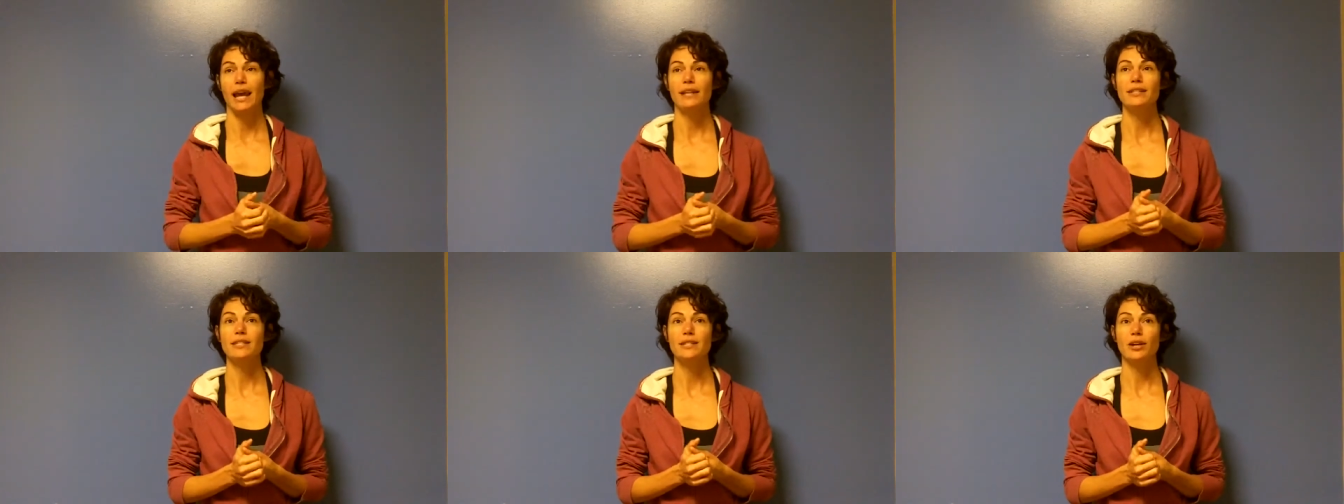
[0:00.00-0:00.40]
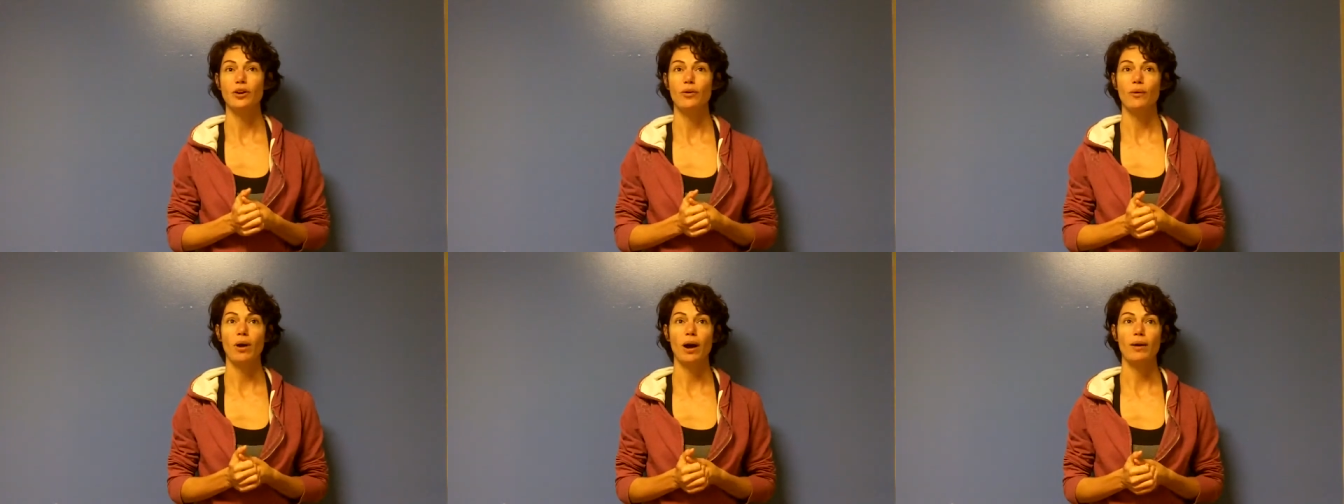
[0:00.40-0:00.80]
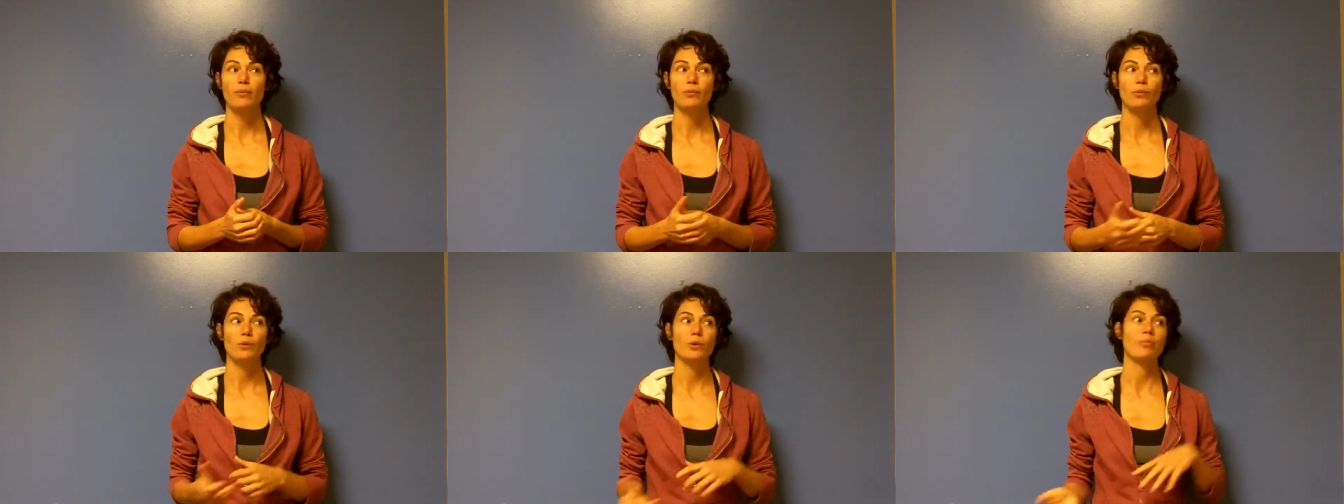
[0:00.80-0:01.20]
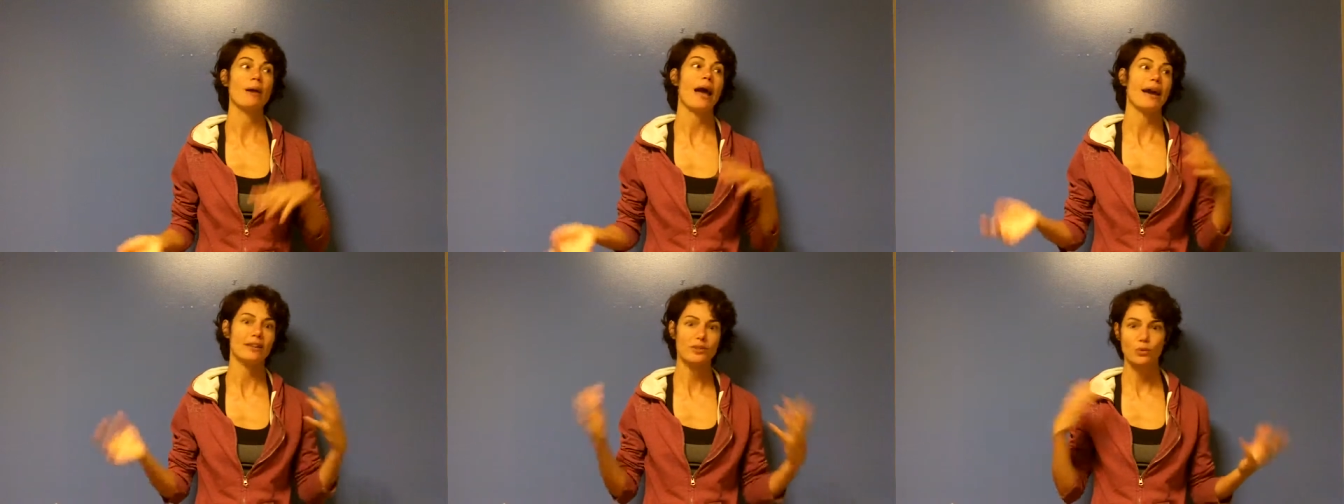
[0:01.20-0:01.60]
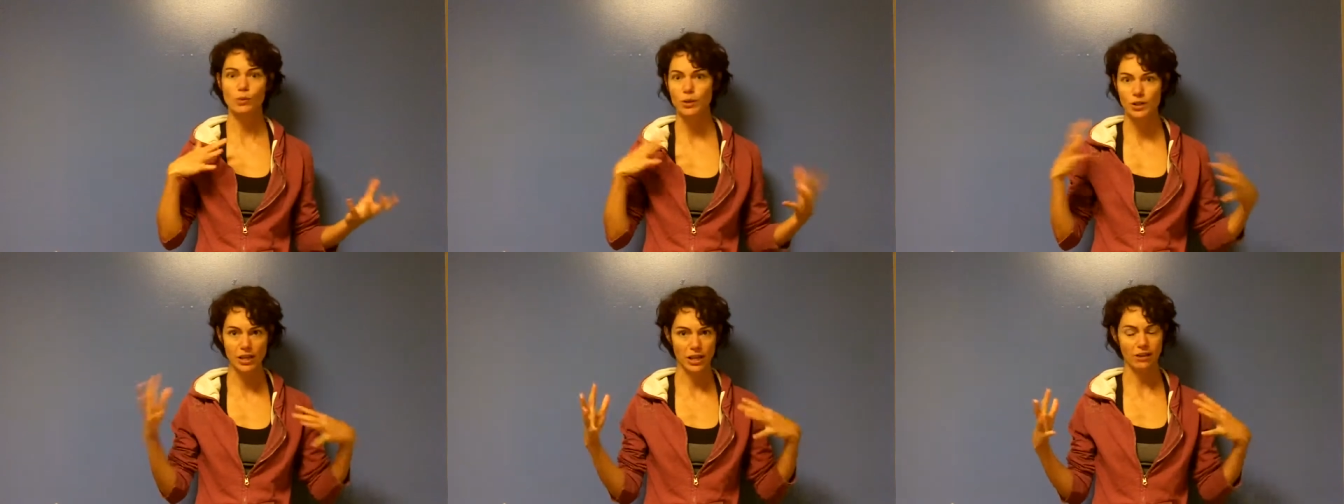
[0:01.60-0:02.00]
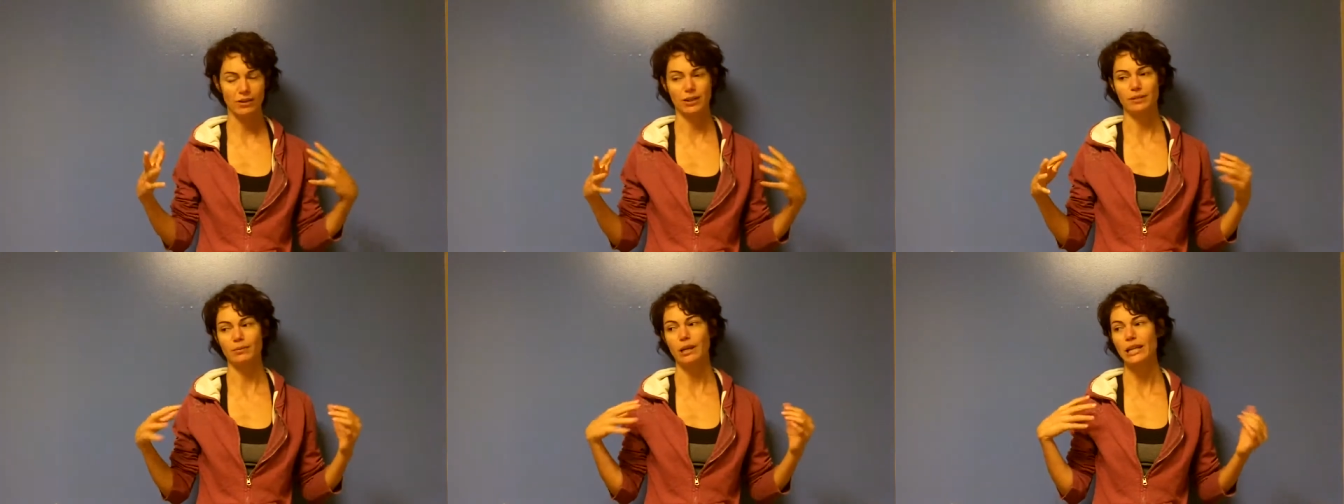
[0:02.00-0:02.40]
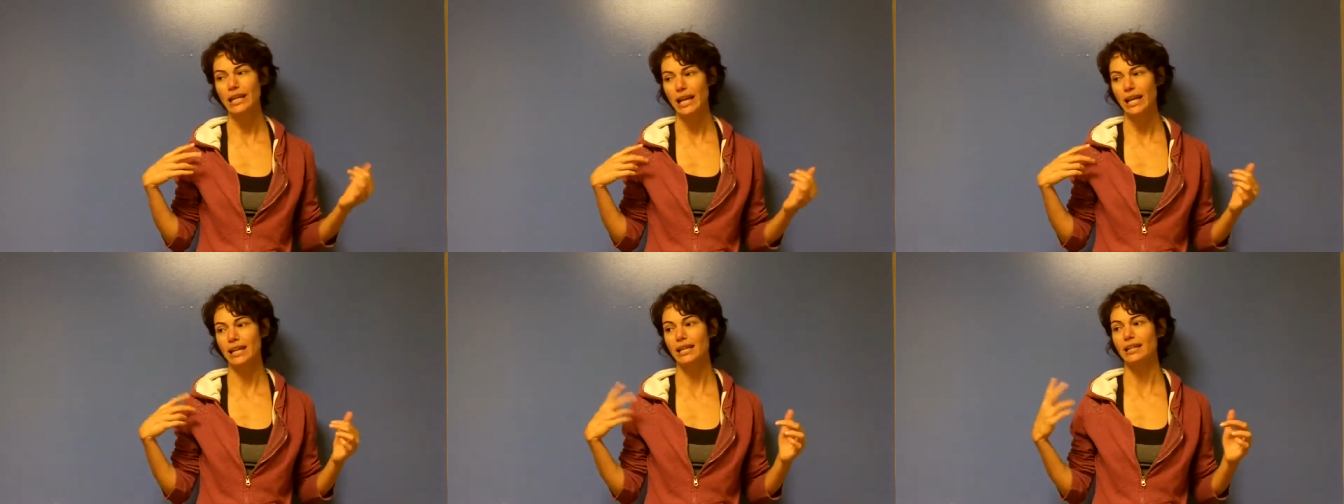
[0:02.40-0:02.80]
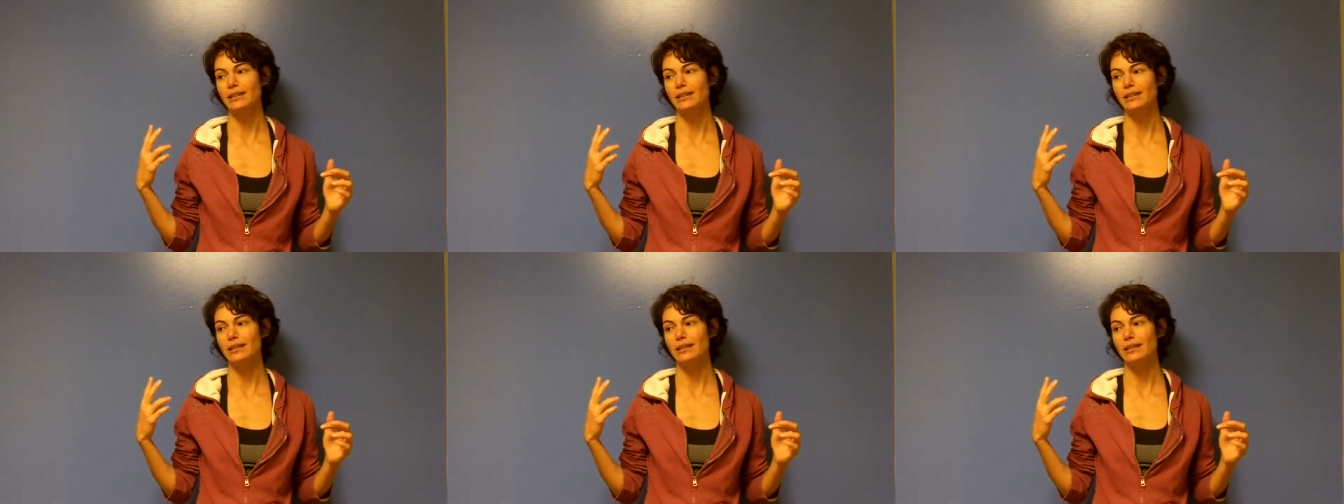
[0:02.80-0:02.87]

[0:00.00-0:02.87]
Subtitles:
And so we're back to working on my neck,